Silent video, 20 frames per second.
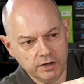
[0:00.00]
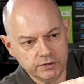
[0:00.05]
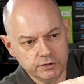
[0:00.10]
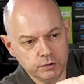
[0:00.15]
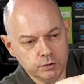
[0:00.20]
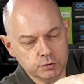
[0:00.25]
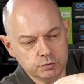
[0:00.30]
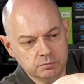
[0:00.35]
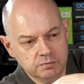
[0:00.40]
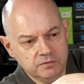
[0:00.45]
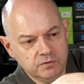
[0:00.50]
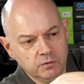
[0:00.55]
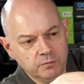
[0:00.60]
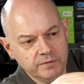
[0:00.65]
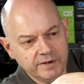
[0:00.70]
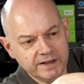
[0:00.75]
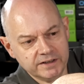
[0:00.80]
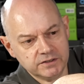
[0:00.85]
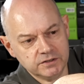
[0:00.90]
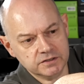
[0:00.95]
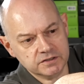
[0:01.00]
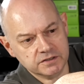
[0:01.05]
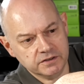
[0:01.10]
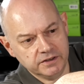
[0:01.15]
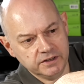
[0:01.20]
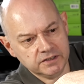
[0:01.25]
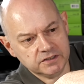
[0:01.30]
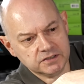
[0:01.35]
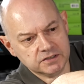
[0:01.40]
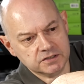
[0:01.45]
unusual form factors.
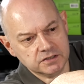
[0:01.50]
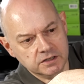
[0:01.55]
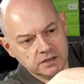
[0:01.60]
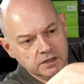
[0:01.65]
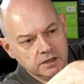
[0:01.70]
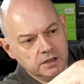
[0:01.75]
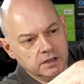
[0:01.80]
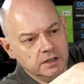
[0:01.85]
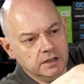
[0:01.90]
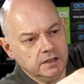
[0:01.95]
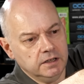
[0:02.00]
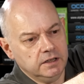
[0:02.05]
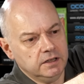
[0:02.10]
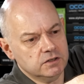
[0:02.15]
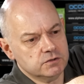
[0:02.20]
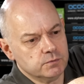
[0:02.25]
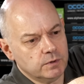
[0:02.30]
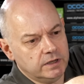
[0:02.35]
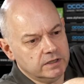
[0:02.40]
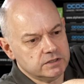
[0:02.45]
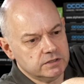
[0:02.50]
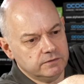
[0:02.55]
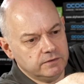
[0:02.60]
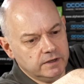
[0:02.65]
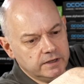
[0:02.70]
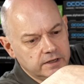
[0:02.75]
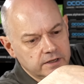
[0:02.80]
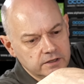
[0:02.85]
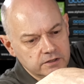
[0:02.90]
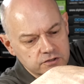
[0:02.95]
This is
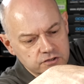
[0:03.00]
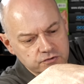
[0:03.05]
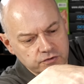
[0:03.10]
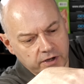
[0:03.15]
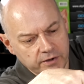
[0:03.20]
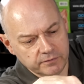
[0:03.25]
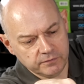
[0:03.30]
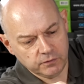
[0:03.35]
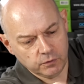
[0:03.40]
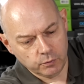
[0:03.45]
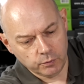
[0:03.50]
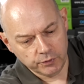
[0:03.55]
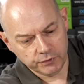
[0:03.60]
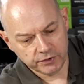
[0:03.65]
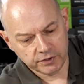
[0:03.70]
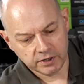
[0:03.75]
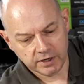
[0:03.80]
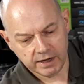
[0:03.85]
relatively straightforward,